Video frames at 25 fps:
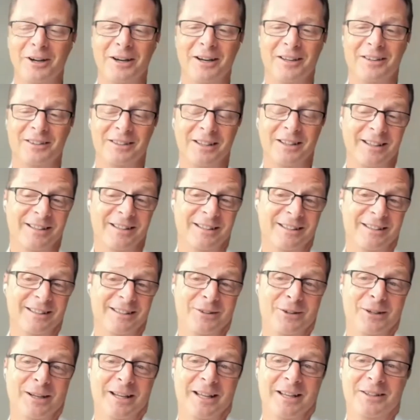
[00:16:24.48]
very
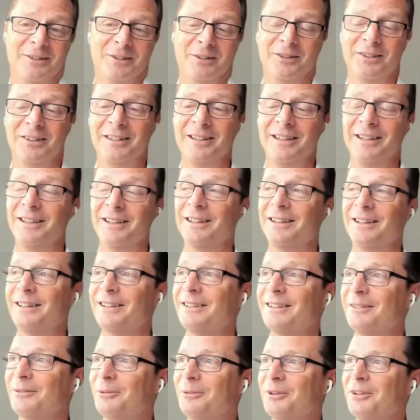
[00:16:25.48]
excited. The latest
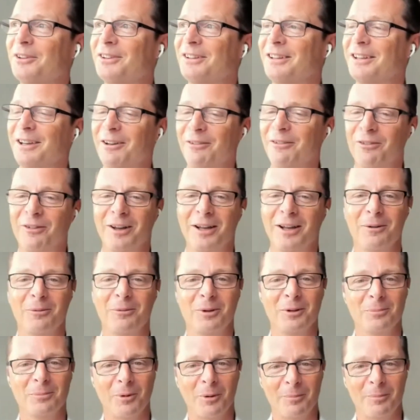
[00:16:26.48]
deal with
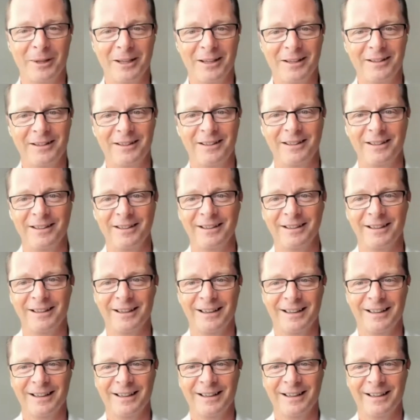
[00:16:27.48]
TfL, with Mobility,
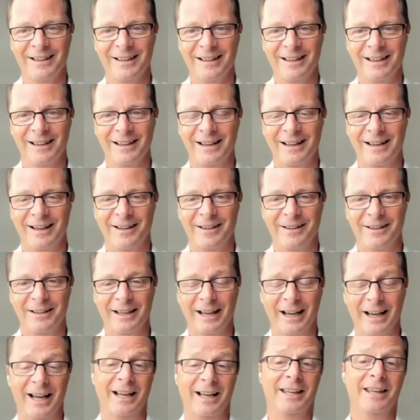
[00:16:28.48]

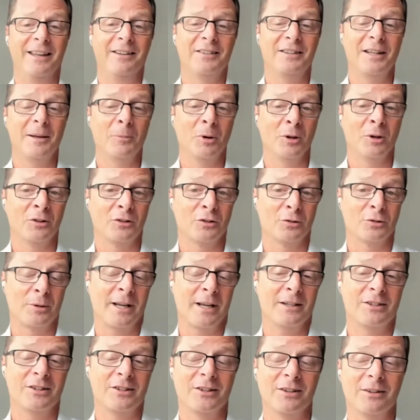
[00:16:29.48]
I guess
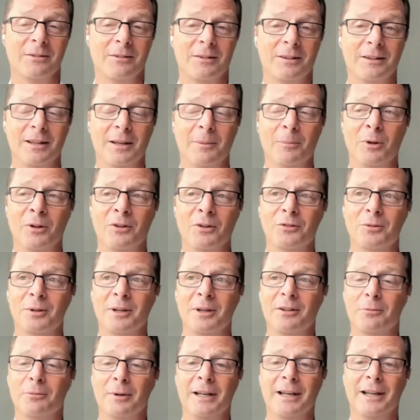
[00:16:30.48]
demonstrate
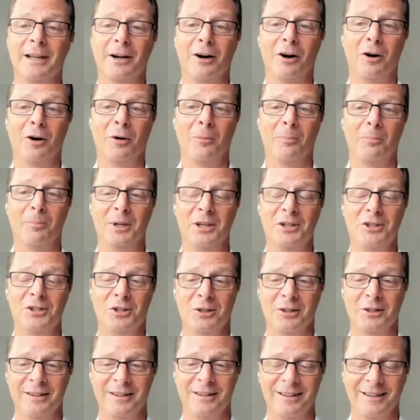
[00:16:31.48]
really our
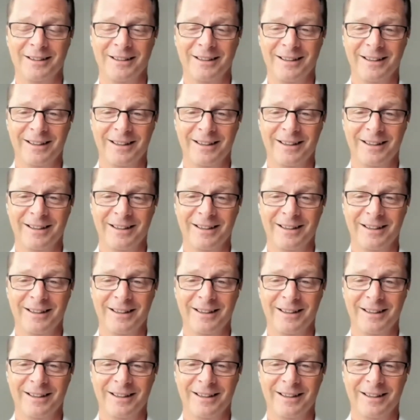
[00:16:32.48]
ambition